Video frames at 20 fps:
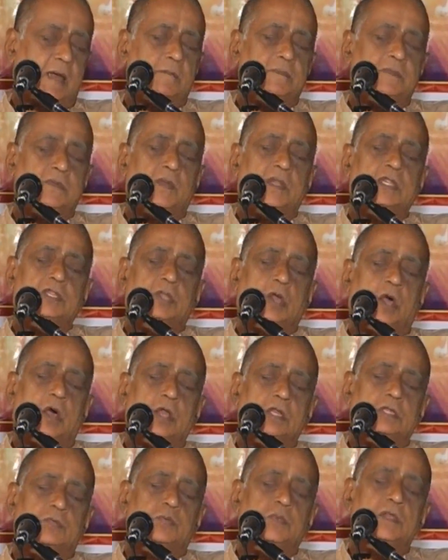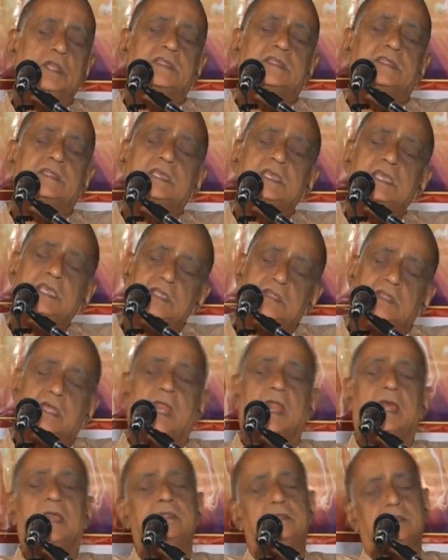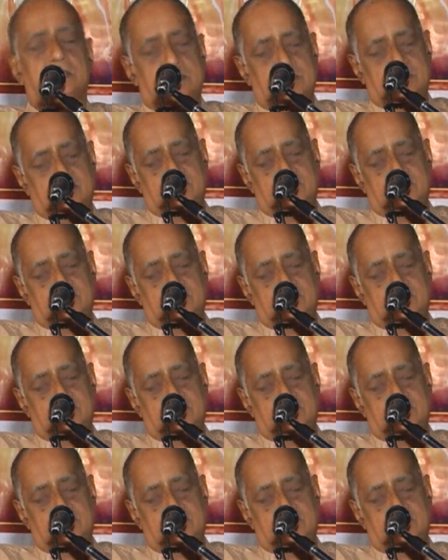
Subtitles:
comes when thoughts will cease arising.